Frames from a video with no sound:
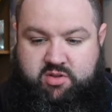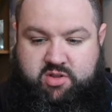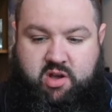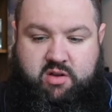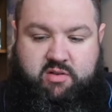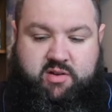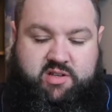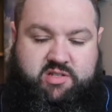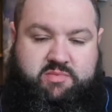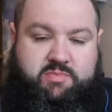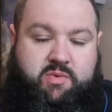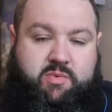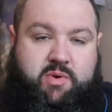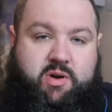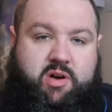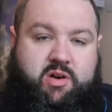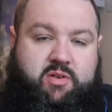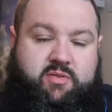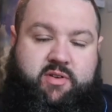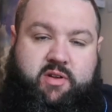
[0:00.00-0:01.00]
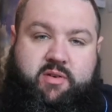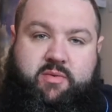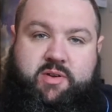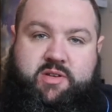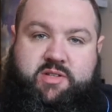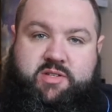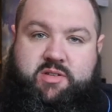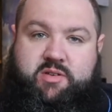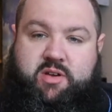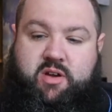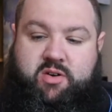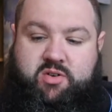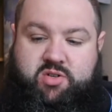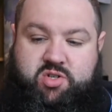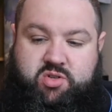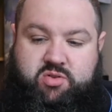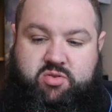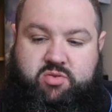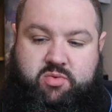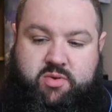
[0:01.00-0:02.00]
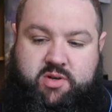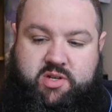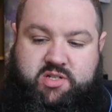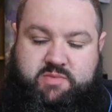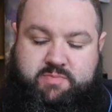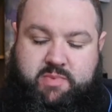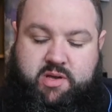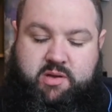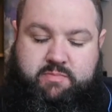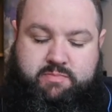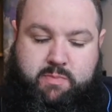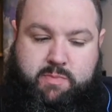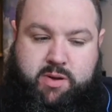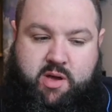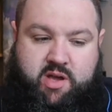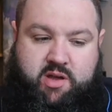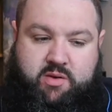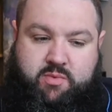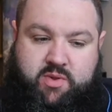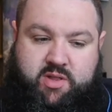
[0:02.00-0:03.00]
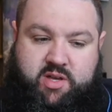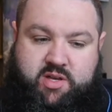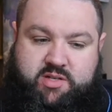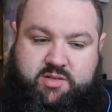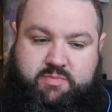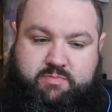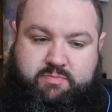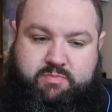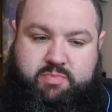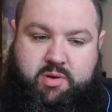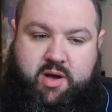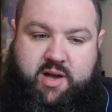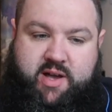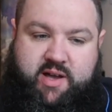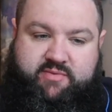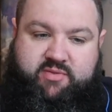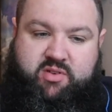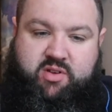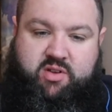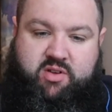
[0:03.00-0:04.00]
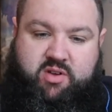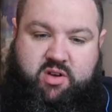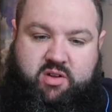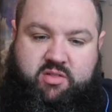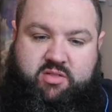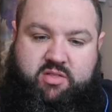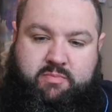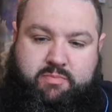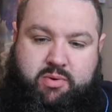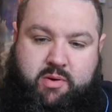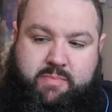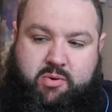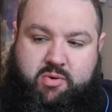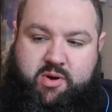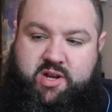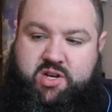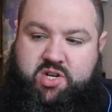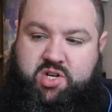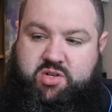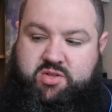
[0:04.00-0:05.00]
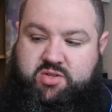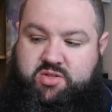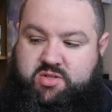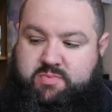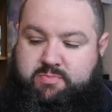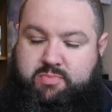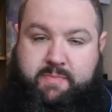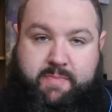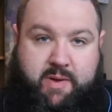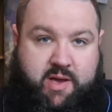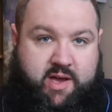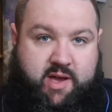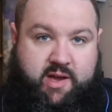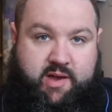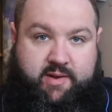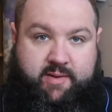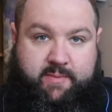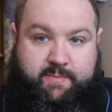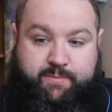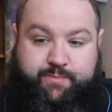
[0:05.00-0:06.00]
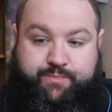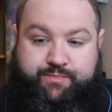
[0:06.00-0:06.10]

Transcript: Don't ask me what Hondo is. I should always be prepared with this, but I haven't got the preparations prepared.